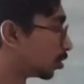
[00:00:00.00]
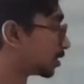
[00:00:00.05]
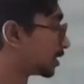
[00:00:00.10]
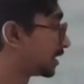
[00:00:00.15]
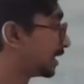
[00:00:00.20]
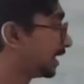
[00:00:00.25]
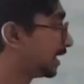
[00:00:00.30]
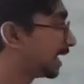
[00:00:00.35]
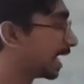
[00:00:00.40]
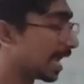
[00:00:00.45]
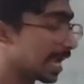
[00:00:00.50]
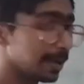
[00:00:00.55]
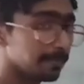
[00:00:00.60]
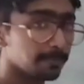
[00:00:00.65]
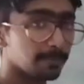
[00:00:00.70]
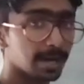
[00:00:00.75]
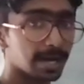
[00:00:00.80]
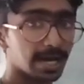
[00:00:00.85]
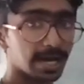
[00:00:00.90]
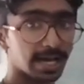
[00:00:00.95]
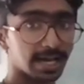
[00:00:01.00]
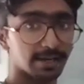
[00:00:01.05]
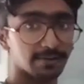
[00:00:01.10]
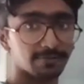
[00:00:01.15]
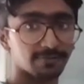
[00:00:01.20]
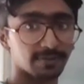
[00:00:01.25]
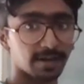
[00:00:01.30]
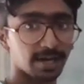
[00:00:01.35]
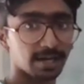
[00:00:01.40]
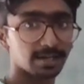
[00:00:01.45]
So Cm
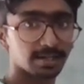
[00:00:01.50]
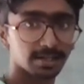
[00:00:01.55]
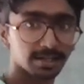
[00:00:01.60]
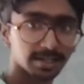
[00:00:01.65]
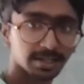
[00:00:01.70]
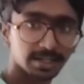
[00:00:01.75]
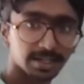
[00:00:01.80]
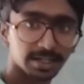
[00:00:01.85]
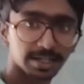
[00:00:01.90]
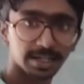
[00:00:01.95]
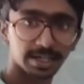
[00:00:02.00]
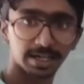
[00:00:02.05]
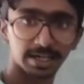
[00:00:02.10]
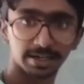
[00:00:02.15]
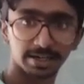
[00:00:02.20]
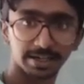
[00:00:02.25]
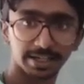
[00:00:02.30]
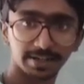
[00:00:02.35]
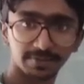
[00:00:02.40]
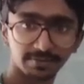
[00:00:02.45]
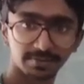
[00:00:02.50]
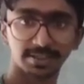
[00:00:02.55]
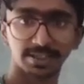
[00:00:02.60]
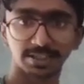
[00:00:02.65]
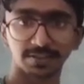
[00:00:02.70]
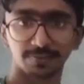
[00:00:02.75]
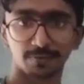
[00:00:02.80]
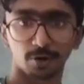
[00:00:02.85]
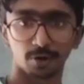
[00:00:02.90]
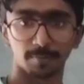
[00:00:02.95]
alpha gives
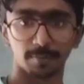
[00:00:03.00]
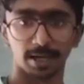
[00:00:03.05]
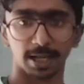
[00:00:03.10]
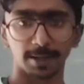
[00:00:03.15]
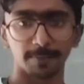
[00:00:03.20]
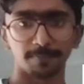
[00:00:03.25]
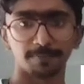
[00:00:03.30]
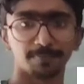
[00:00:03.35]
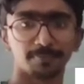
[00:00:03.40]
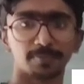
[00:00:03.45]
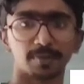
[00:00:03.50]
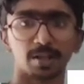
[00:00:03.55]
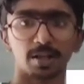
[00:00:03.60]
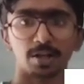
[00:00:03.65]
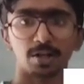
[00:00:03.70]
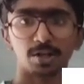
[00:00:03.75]
this formula.